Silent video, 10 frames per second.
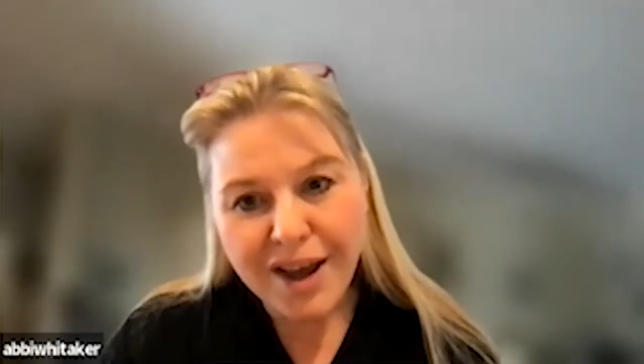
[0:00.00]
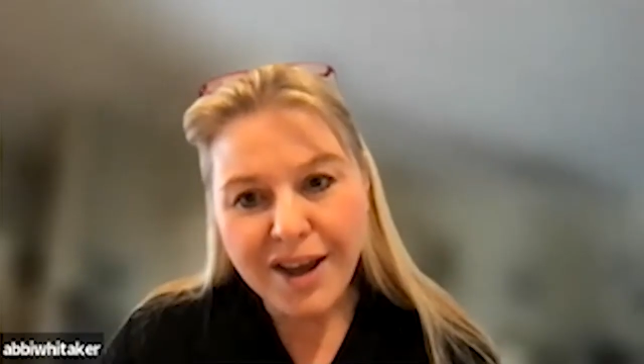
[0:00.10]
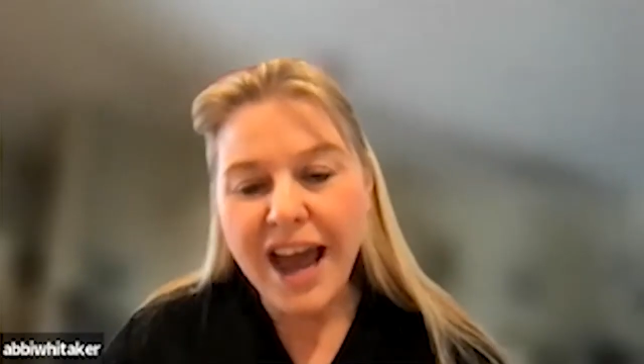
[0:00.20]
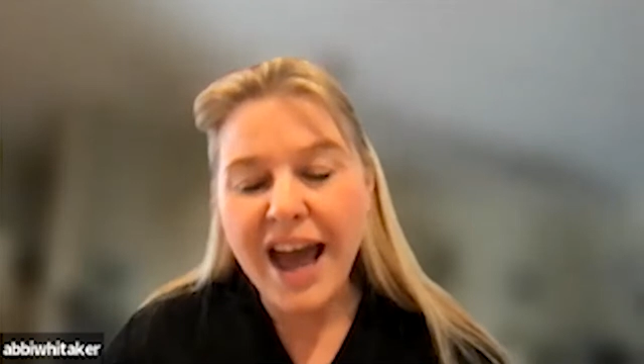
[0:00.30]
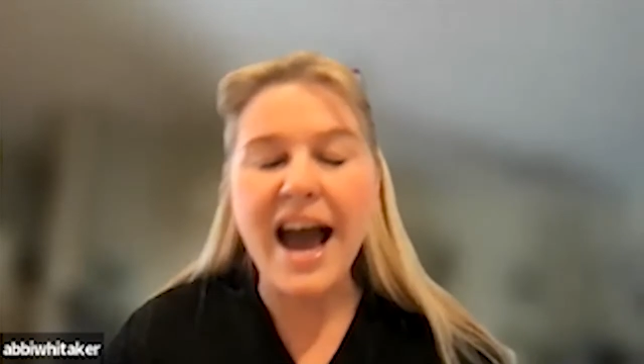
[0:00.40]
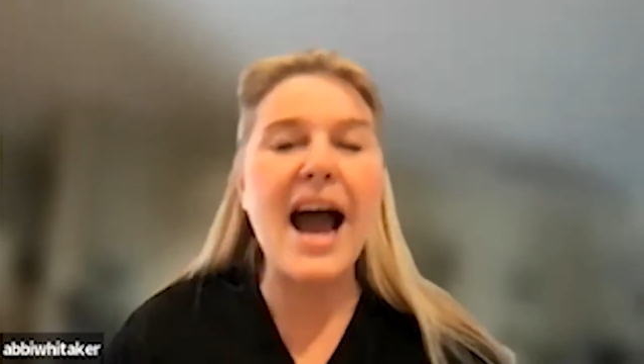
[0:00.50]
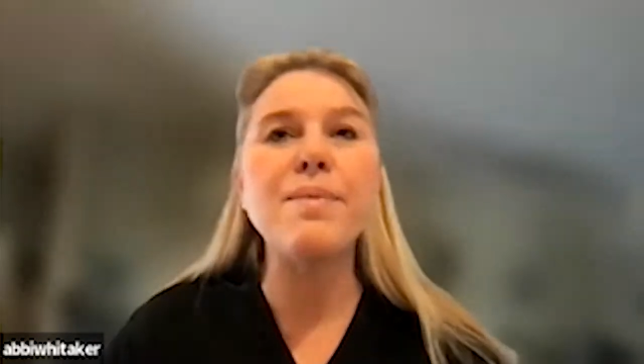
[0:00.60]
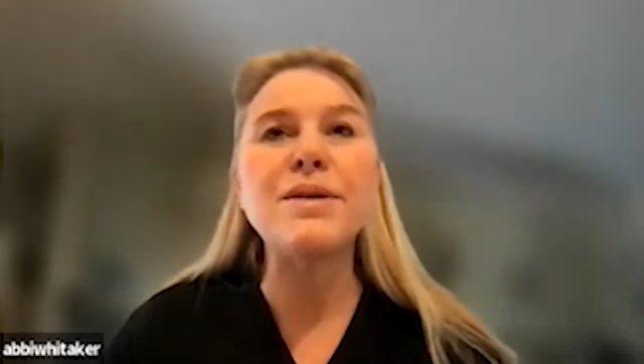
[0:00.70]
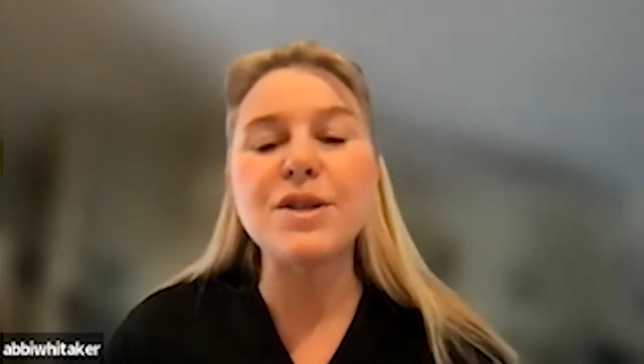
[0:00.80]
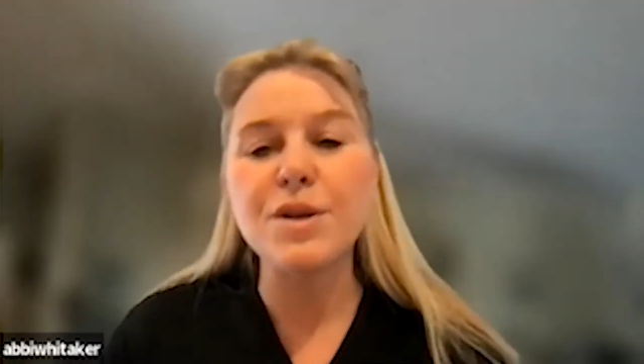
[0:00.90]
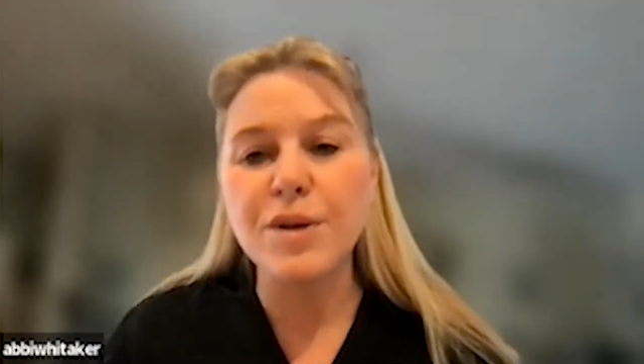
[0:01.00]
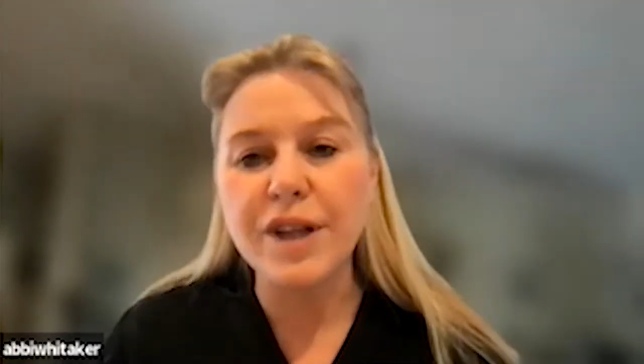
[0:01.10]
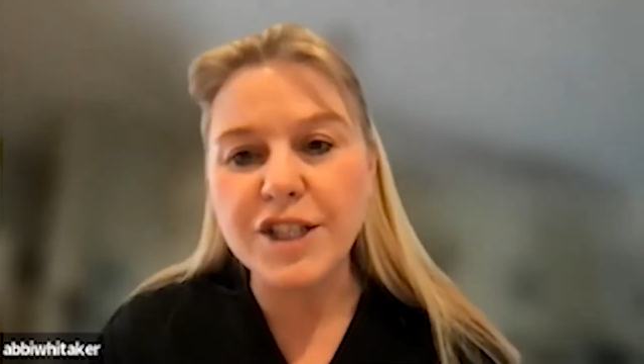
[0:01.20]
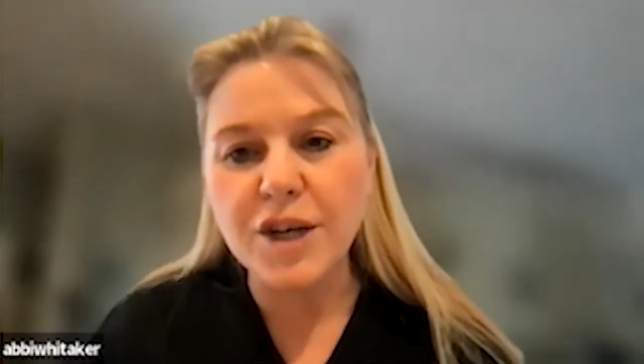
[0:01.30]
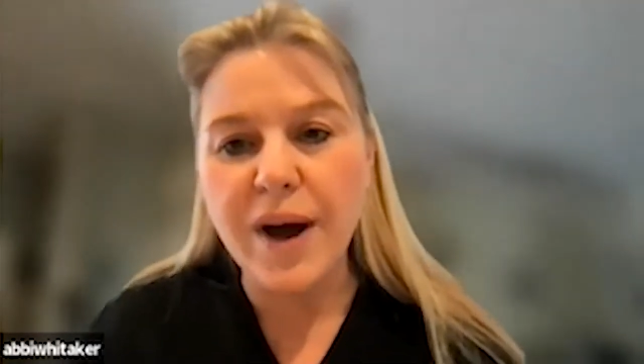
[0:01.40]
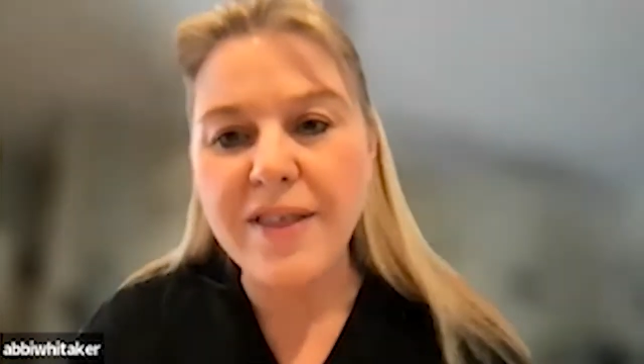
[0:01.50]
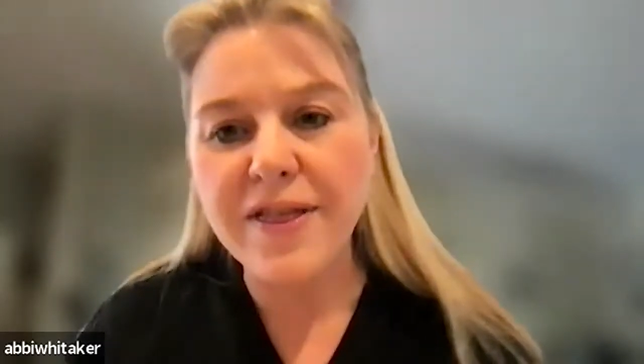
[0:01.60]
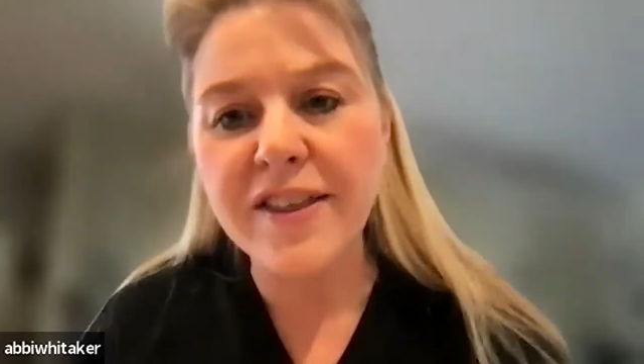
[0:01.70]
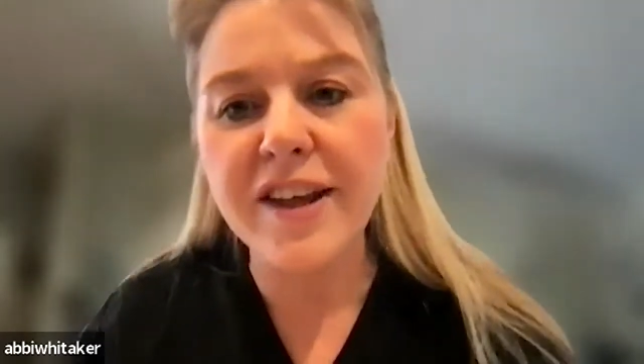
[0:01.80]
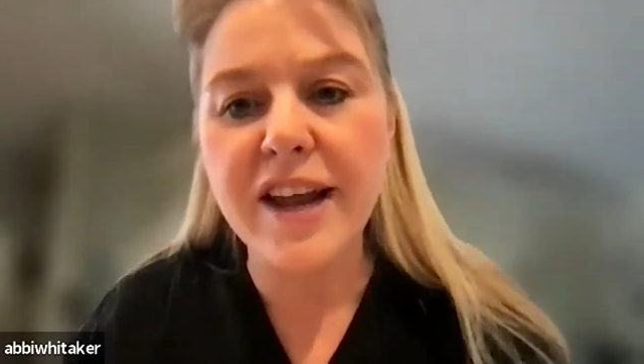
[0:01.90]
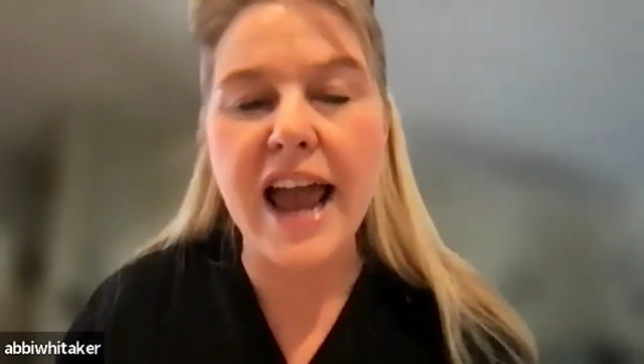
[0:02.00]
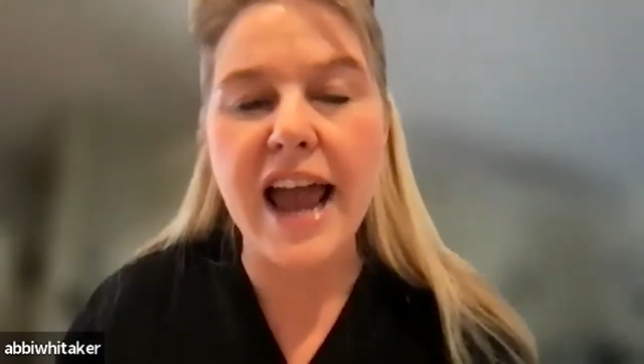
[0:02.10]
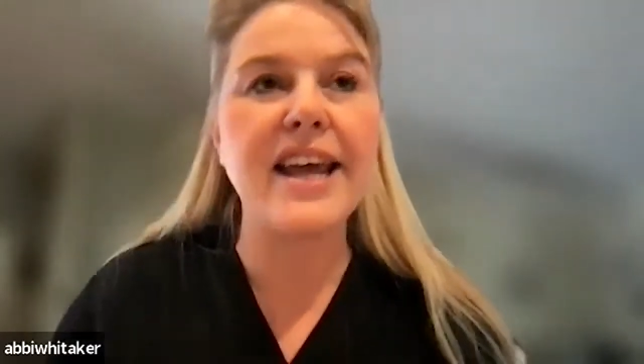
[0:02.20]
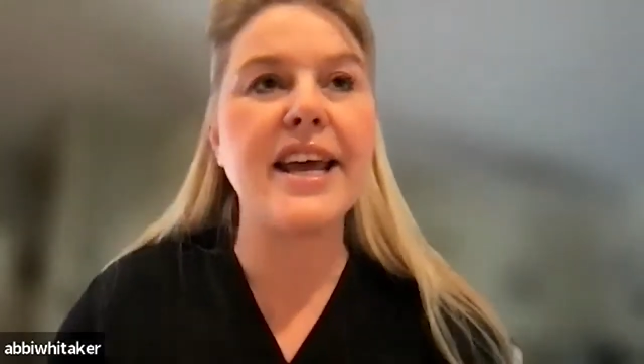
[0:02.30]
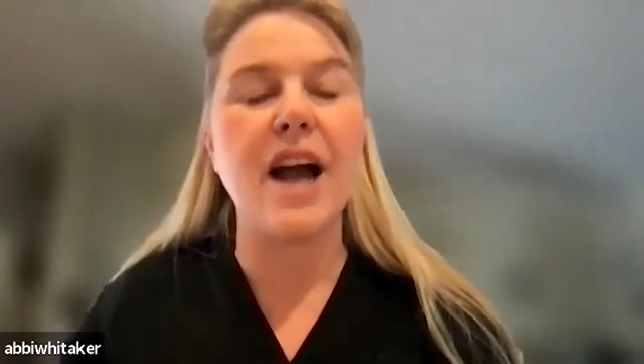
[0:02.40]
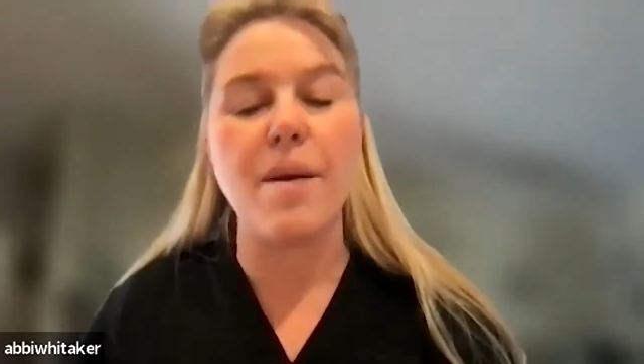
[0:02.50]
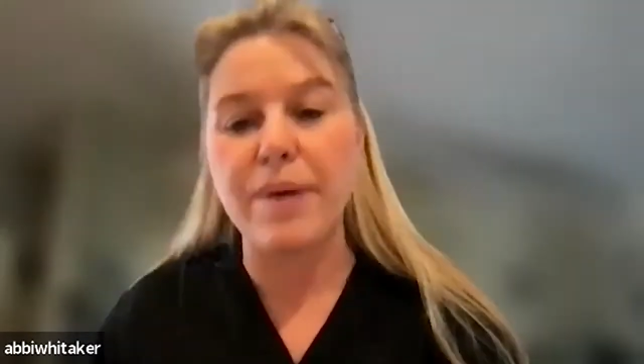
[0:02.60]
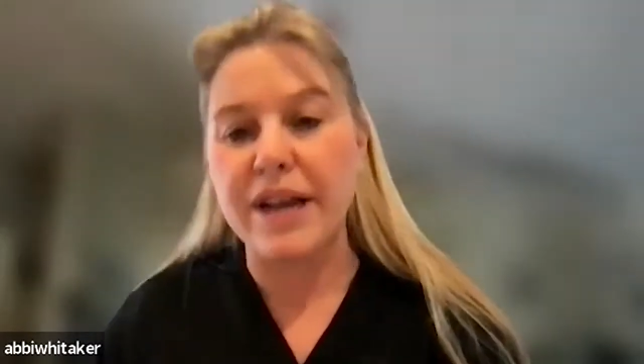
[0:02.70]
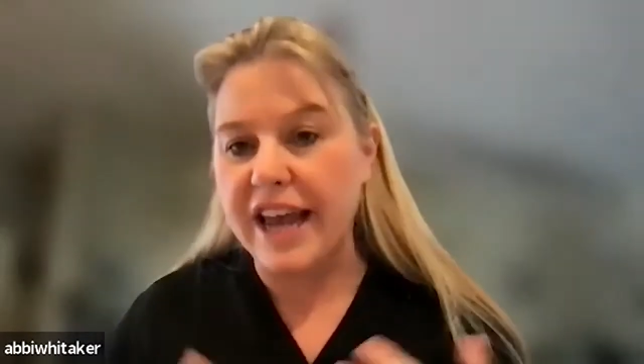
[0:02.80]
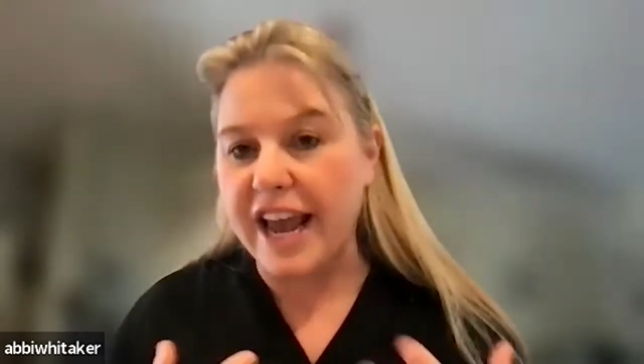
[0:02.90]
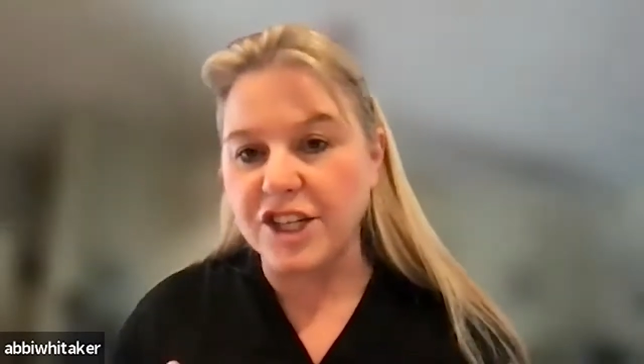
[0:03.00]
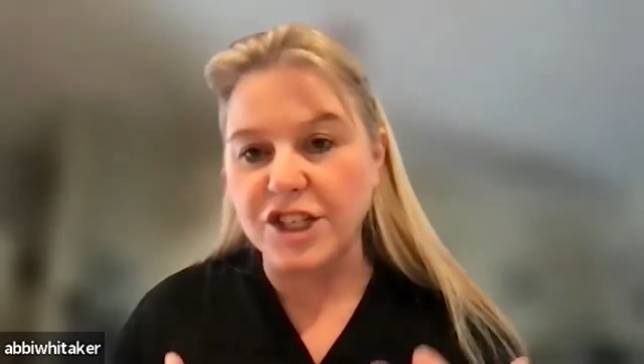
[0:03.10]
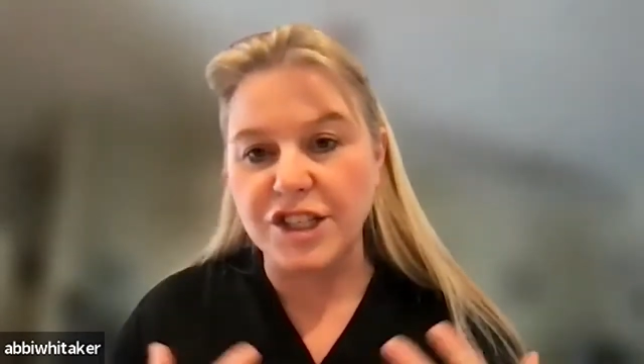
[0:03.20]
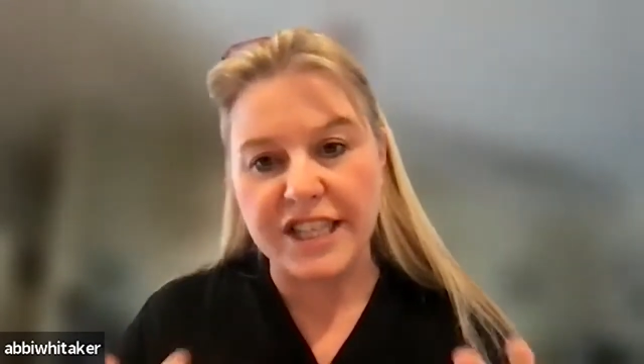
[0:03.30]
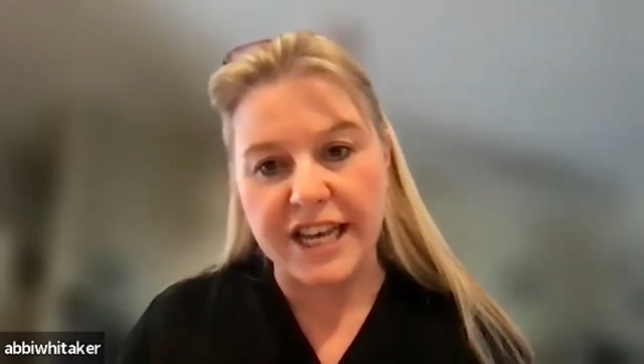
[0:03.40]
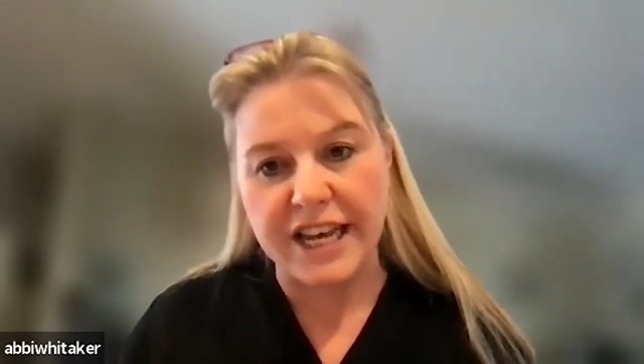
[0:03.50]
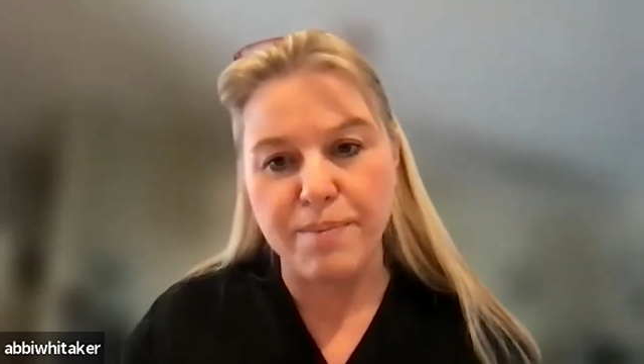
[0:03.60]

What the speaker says: Yeah, absolutely. So I think that any company, agency,